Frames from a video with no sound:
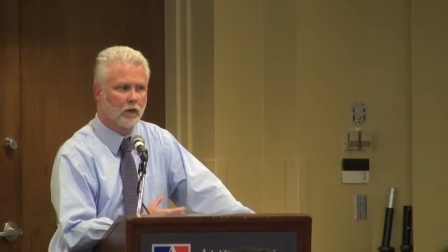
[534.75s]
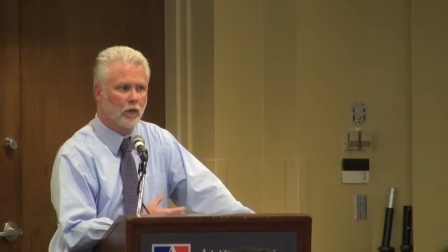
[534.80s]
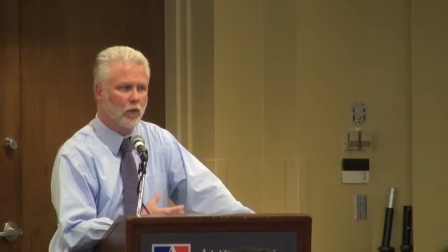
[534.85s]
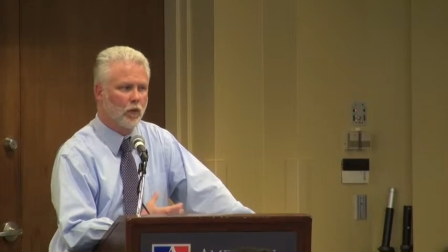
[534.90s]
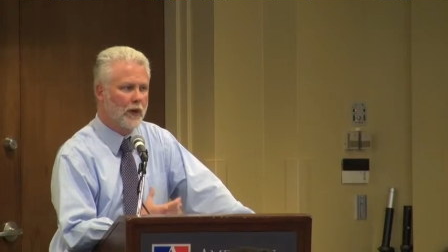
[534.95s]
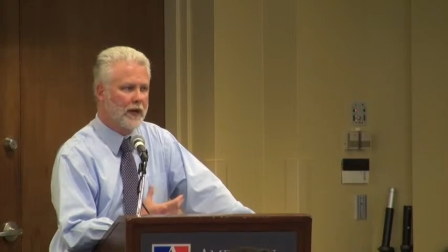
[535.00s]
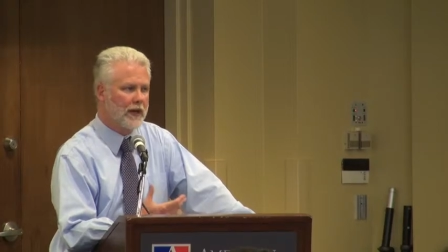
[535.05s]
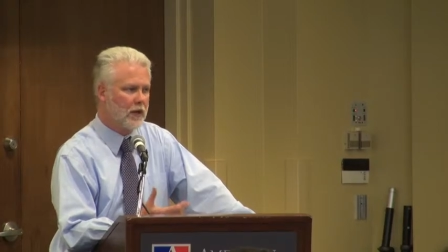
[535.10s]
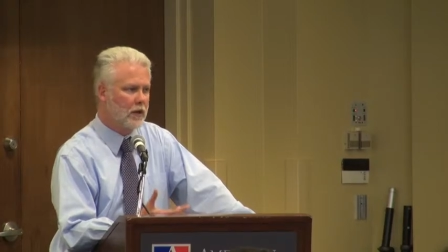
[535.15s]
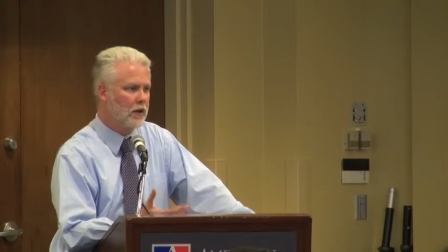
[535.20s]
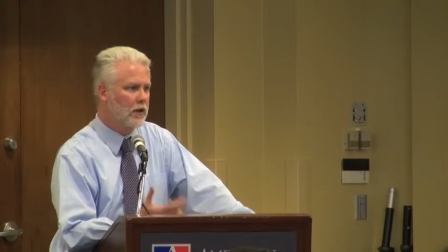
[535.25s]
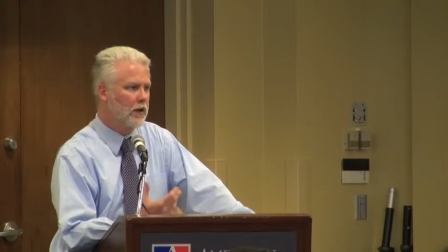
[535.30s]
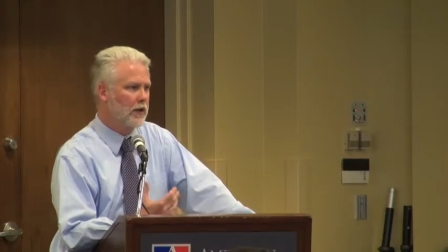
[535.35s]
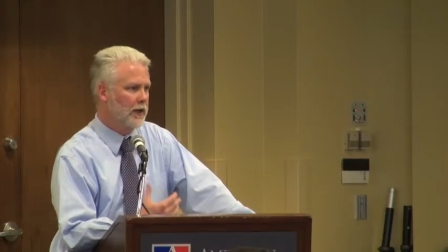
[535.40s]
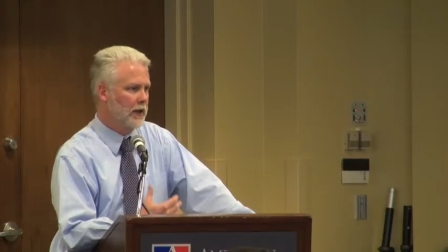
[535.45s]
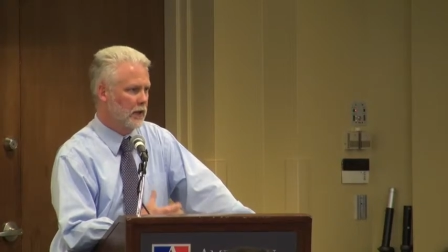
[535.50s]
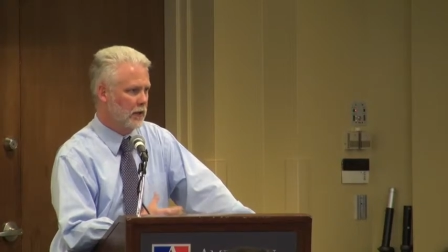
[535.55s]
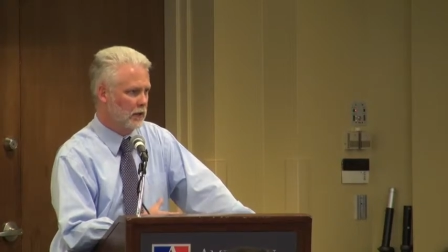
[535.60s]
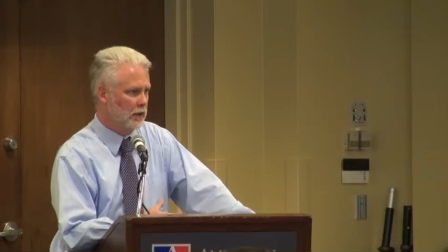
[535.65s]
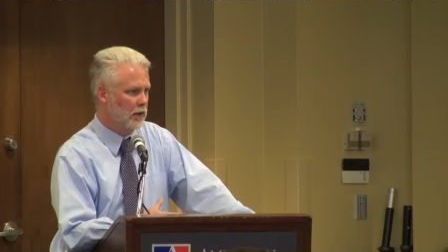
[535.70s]
we could
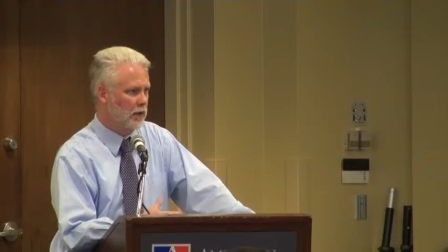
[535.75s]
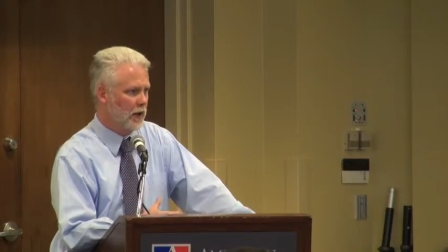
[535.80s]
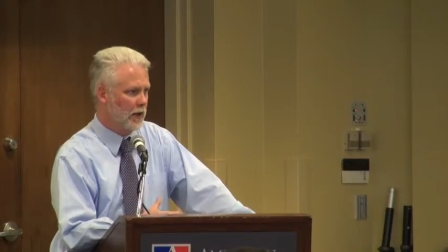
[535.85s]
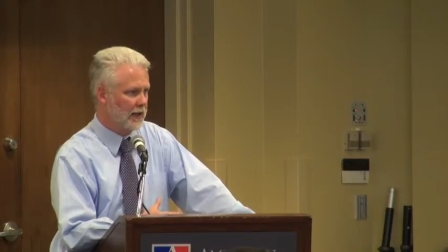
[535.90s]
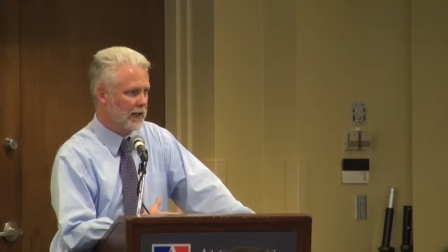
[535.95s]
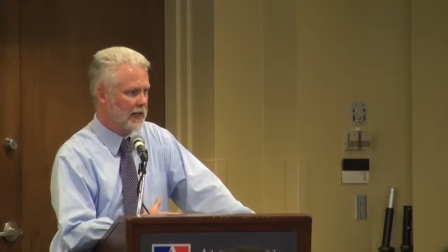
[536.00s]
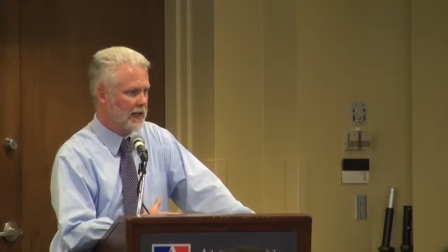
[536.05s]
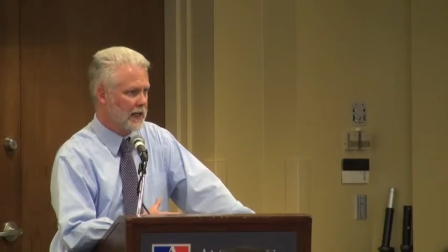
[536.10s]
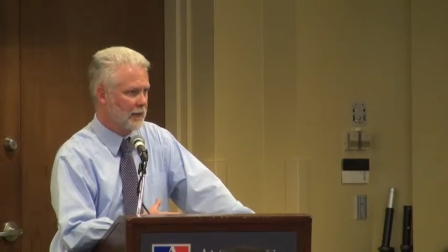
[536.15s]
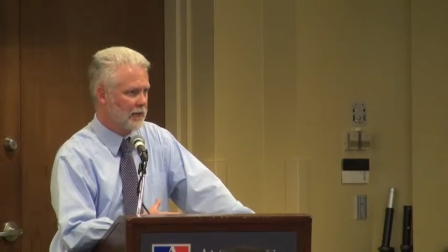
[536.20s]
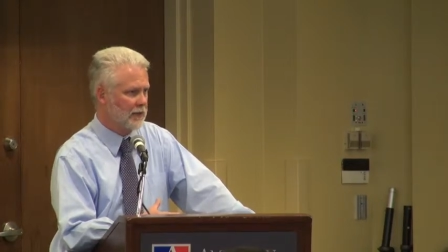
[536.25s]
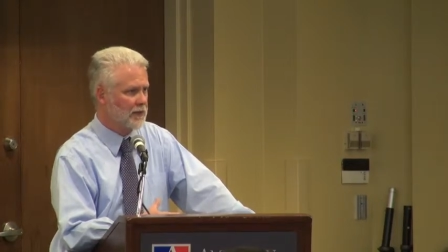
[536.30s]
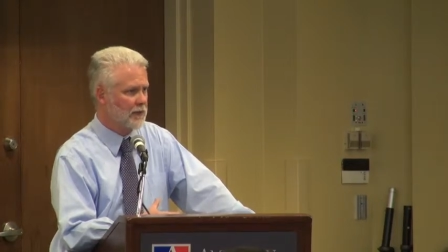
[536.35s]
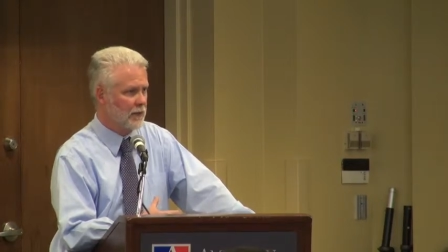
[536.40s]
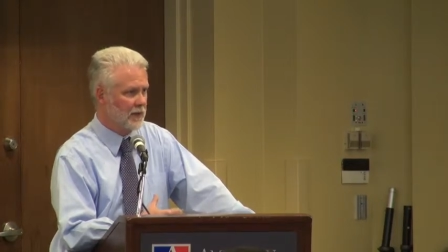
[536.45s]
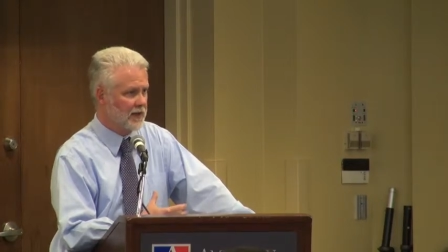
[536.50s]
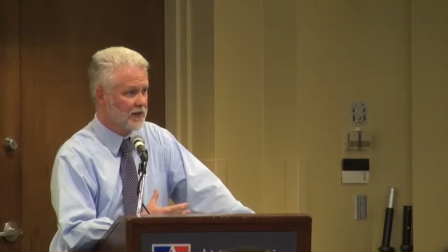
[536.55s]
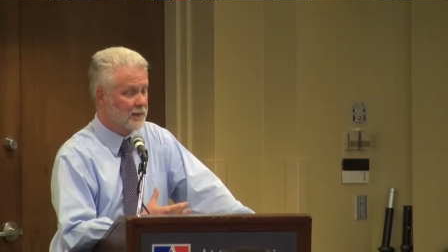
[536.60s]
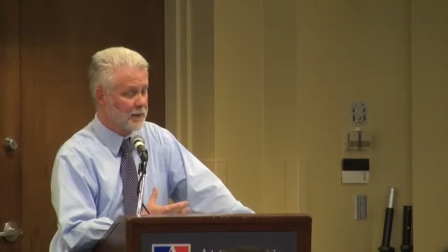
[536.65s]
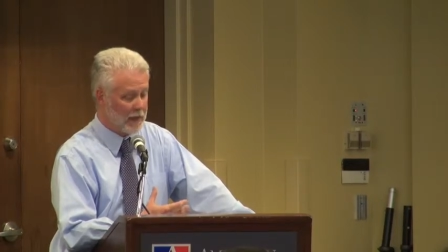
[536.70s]
include on campus
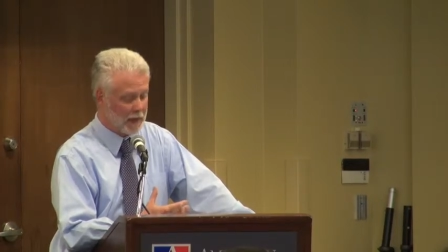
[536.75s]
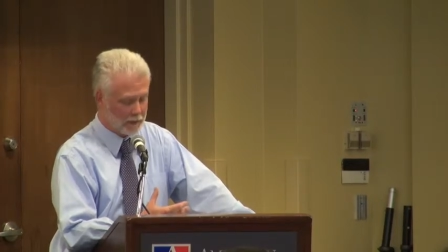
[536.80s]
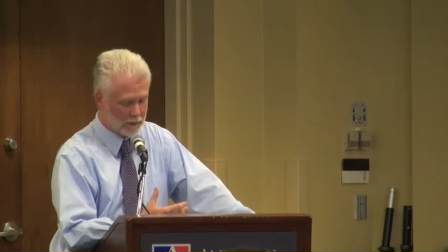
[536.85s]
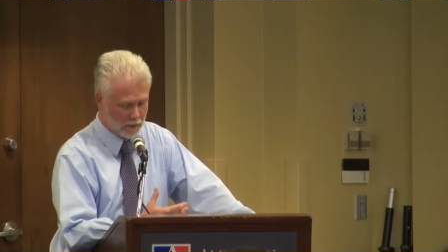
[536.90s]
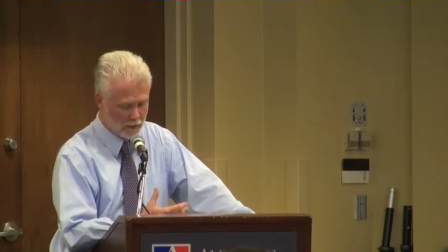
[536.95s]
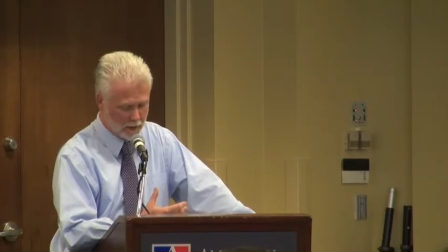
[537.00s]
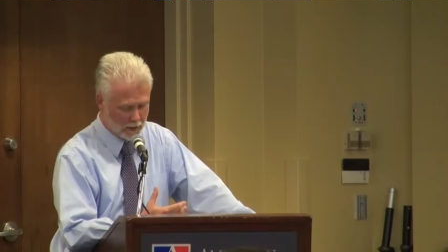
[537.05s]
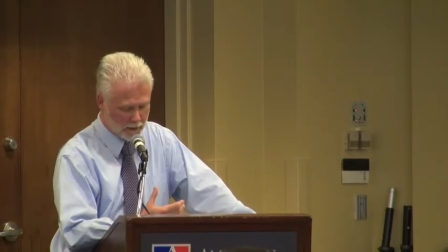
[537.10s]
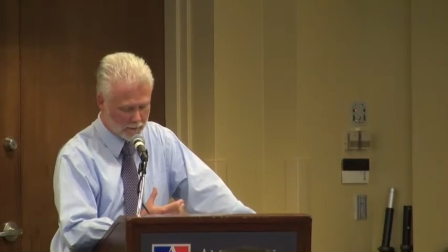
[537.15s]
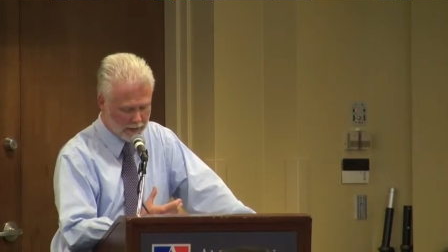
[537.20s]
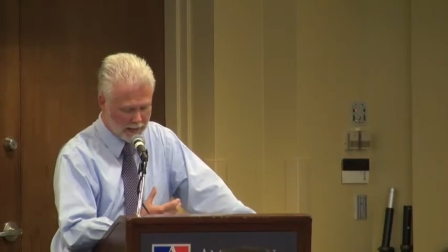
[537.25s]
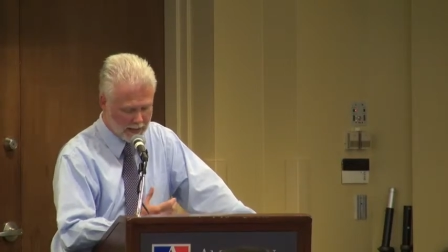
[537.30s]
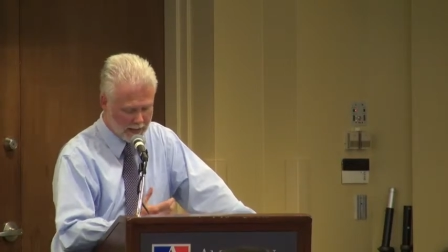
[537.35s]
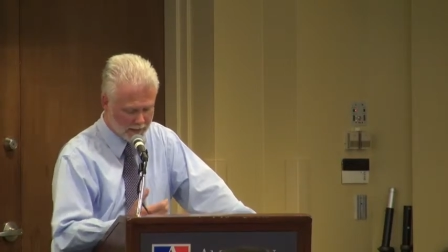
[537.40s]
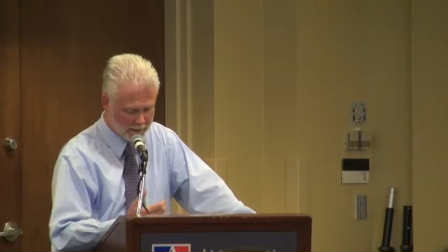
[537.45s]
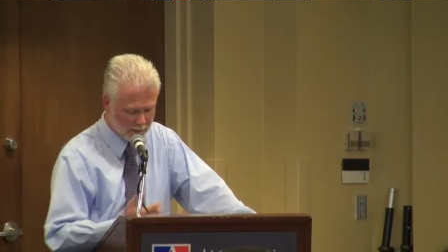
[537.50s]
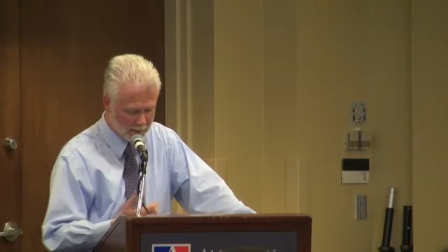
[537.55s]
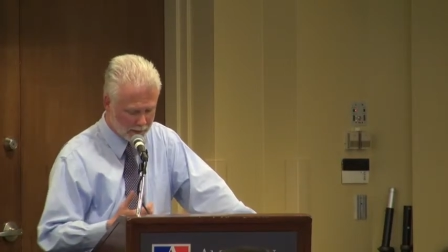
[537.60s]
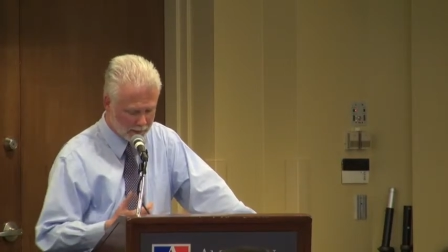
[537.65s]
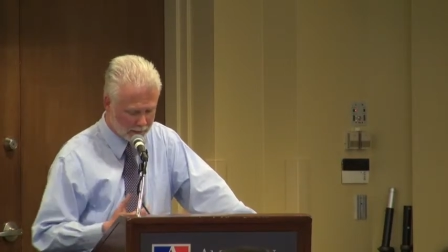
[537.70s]
to expand our
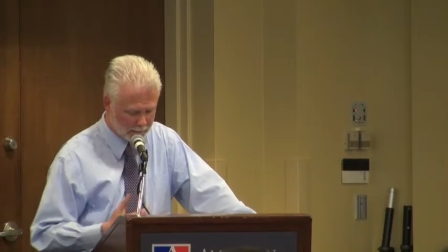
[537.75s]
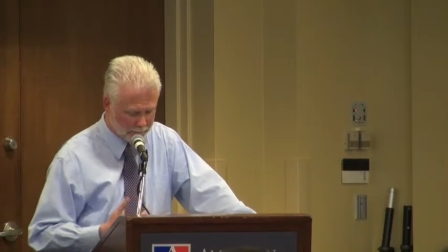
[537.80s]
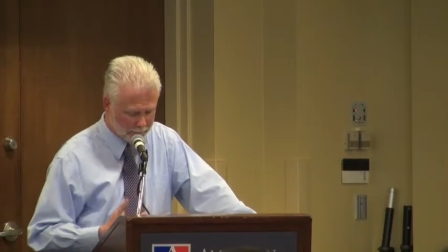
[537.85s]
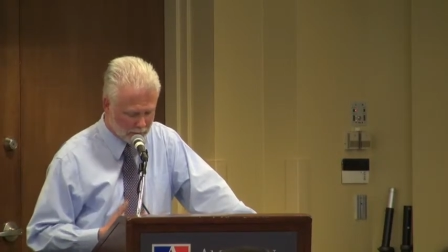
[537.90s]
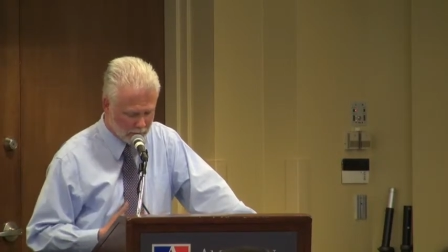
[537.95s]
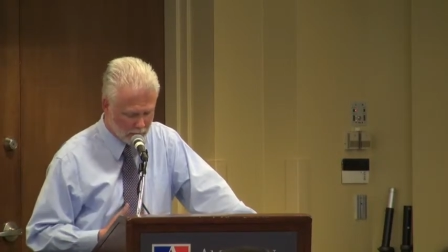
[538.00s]
capacity.